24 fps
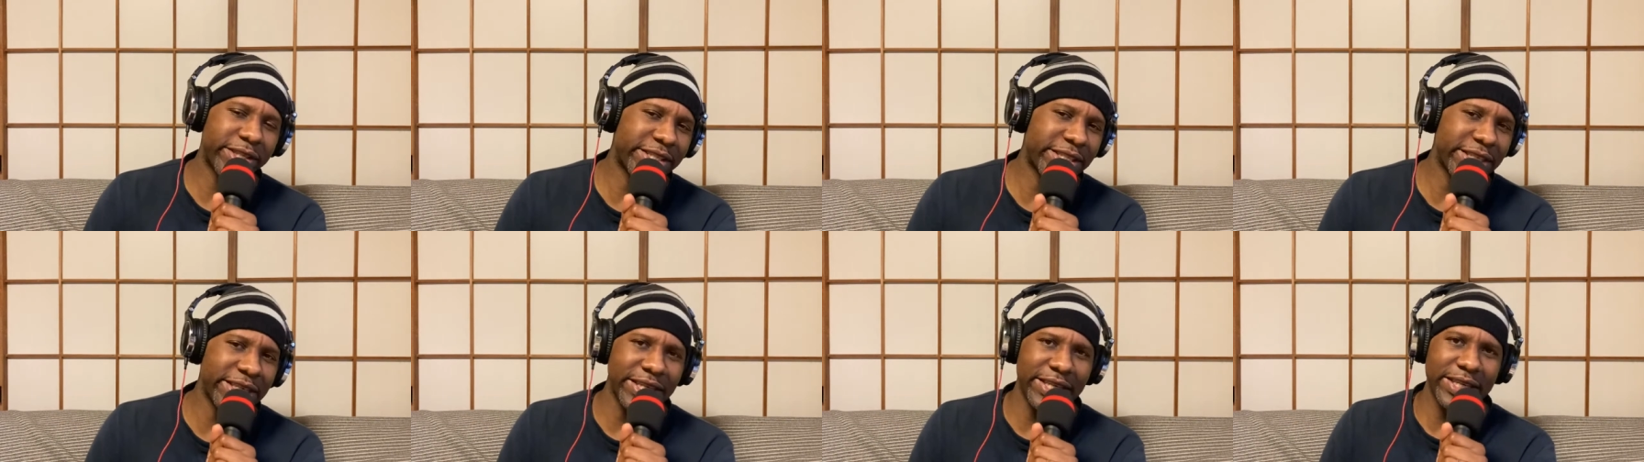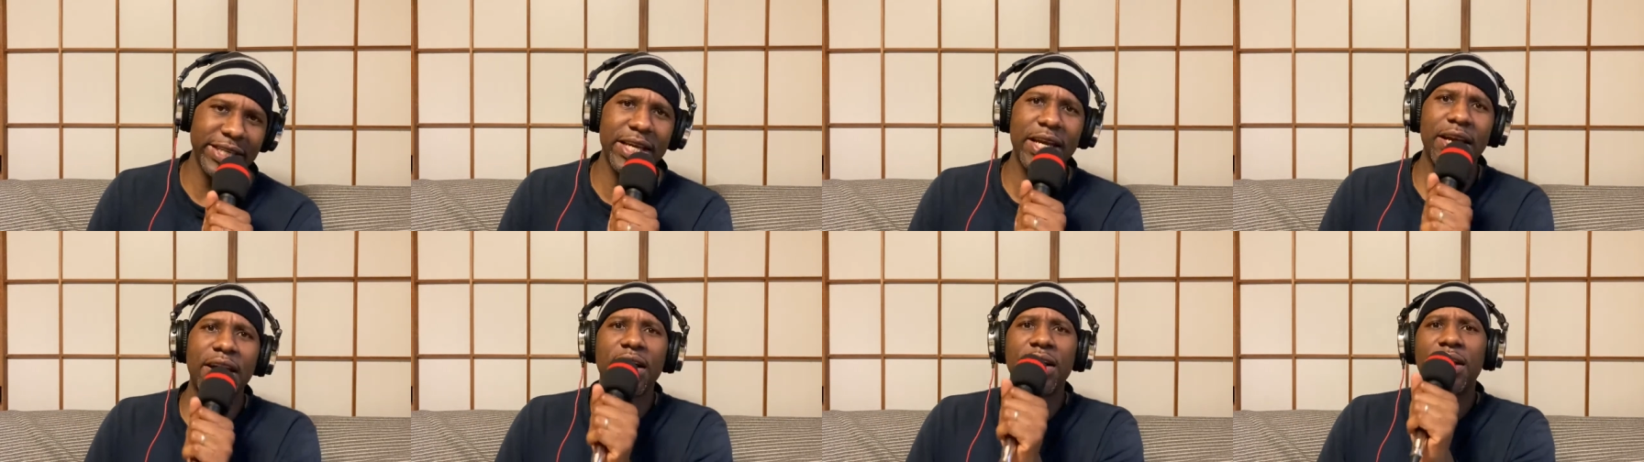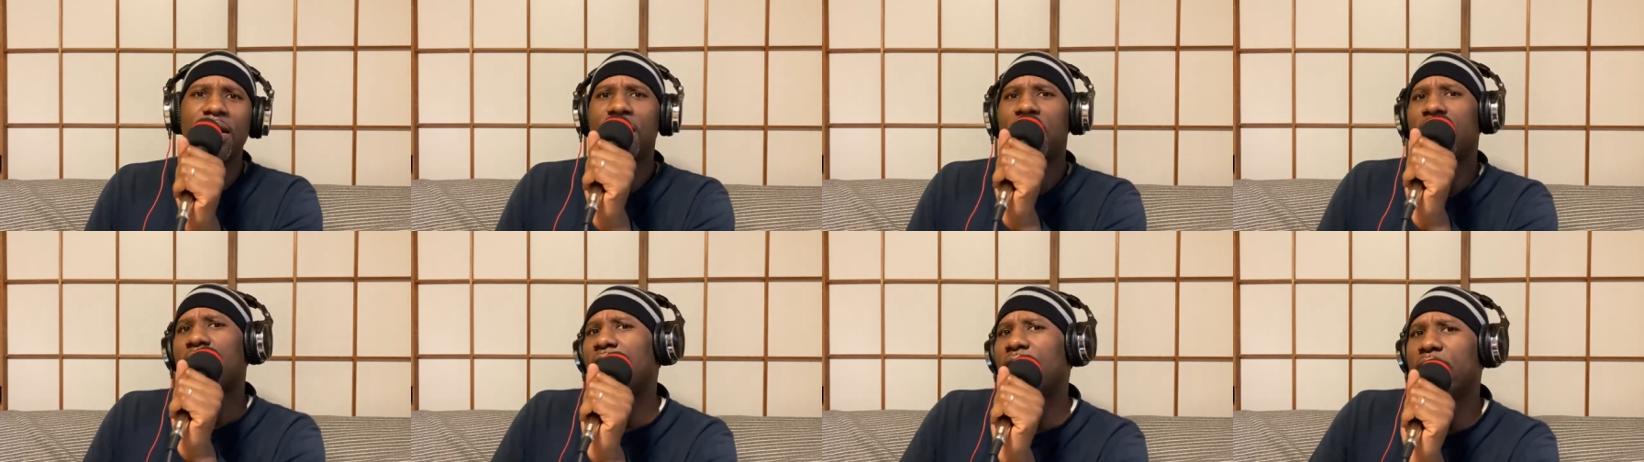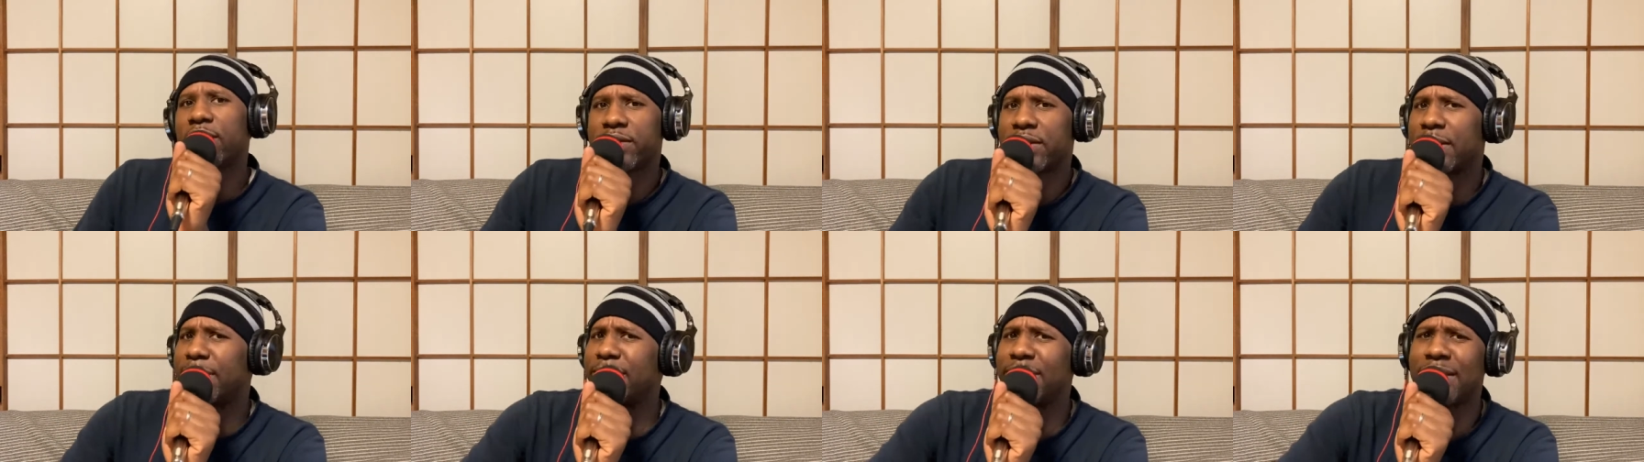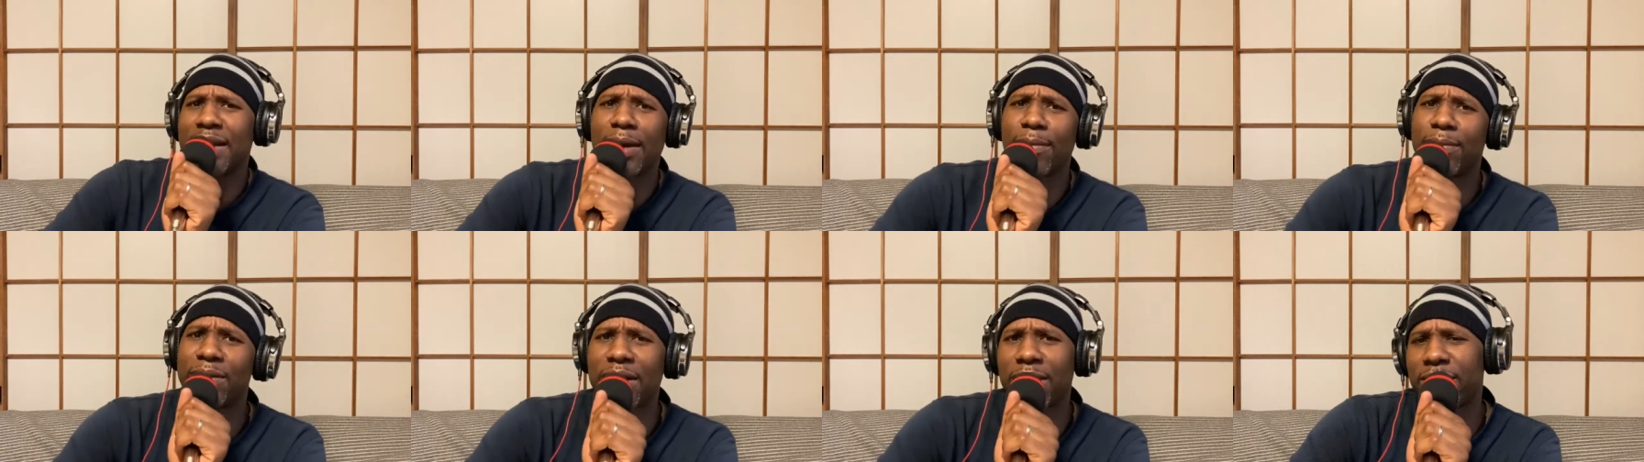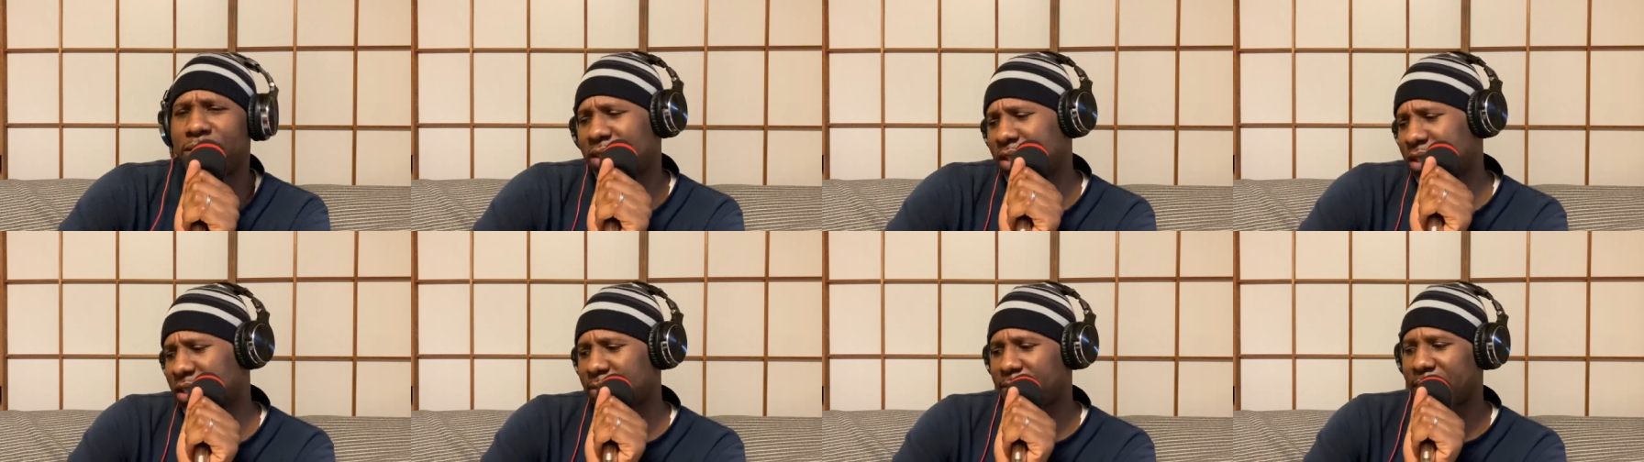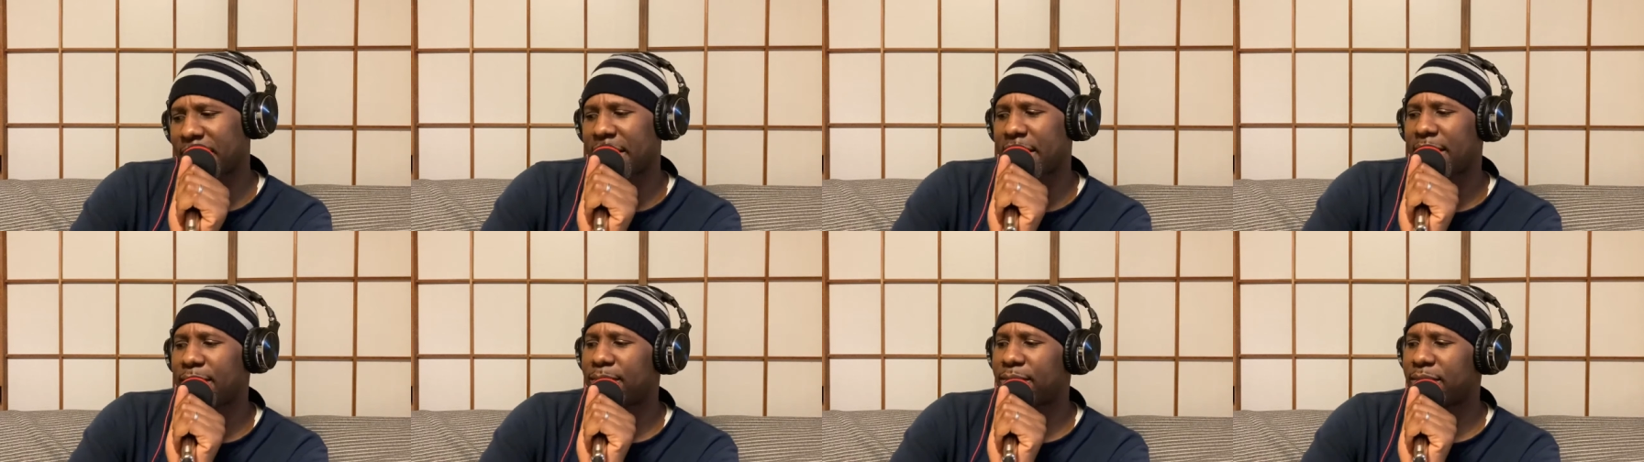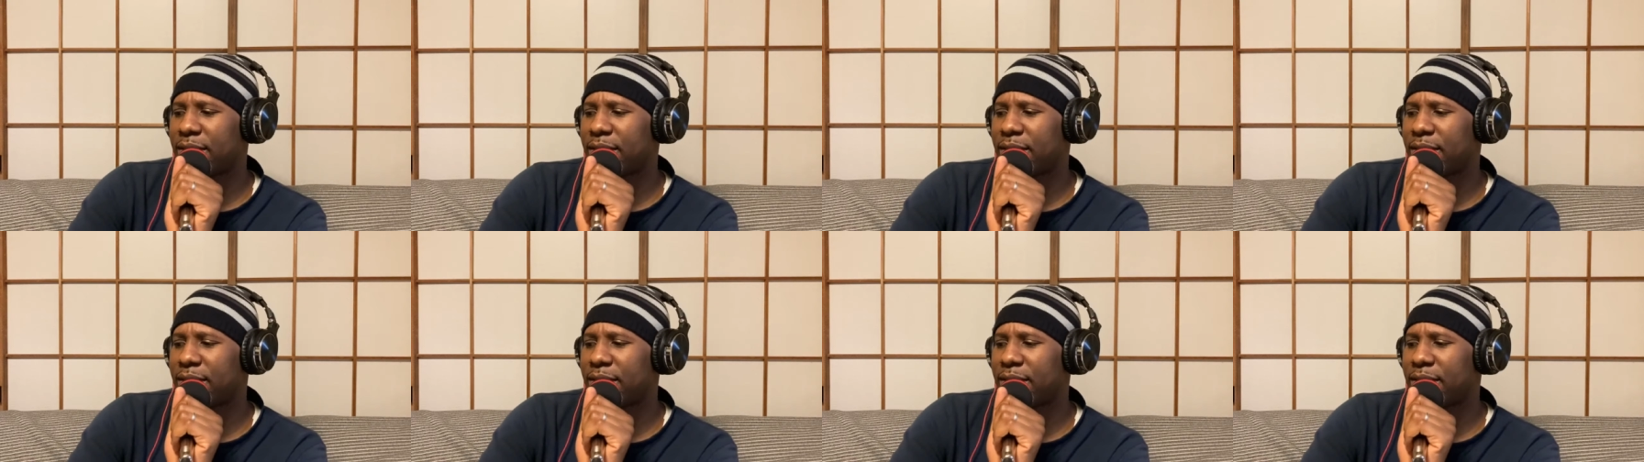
scene sometime when I was in Japan.